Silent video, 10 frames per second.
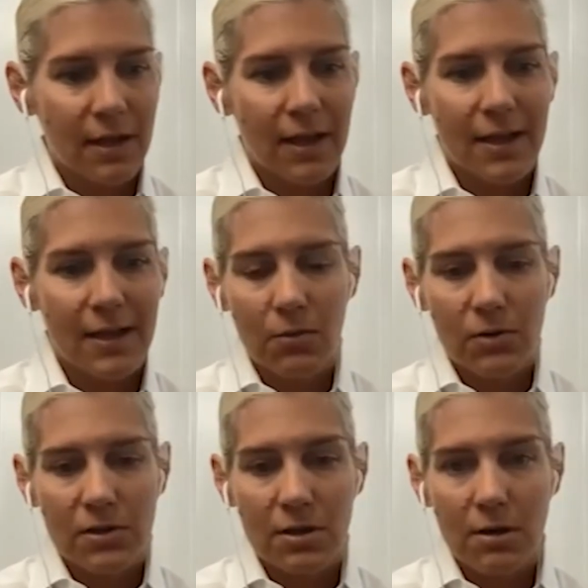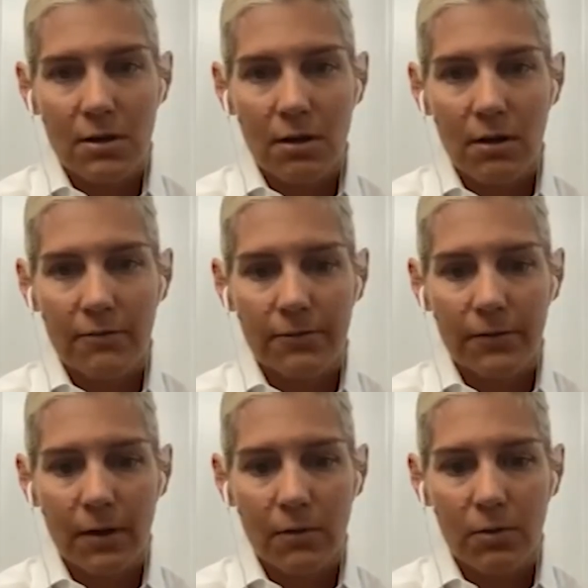And we started off
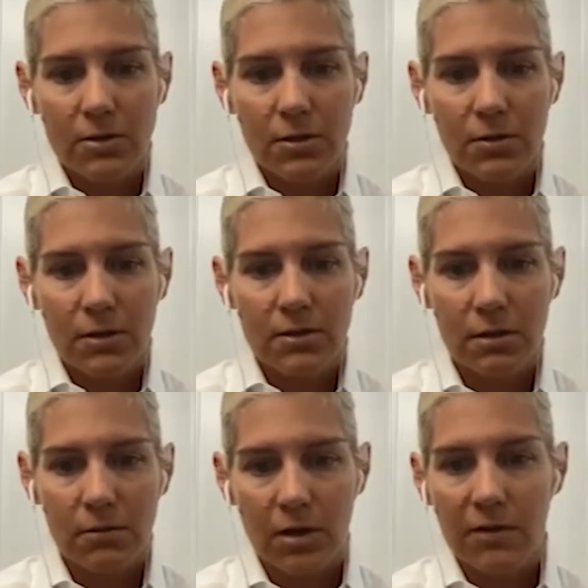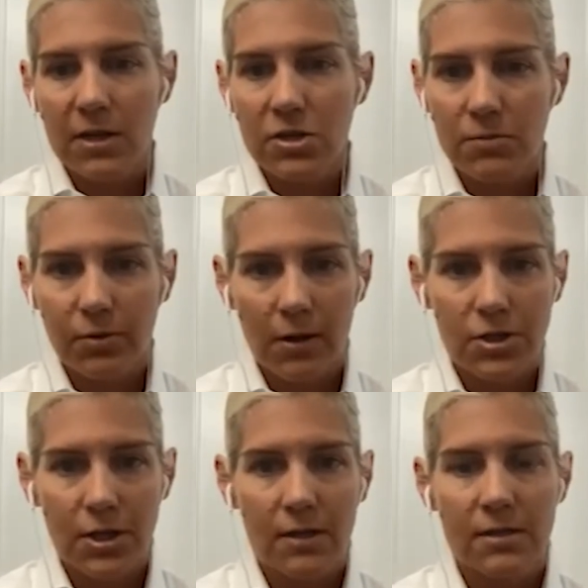with doing some renovation
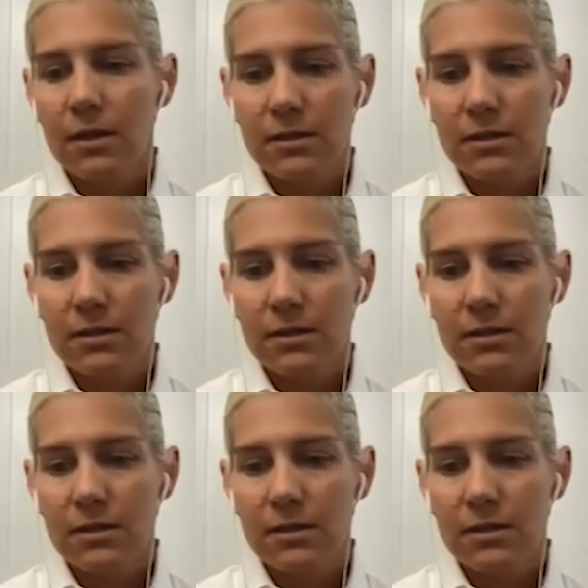projects,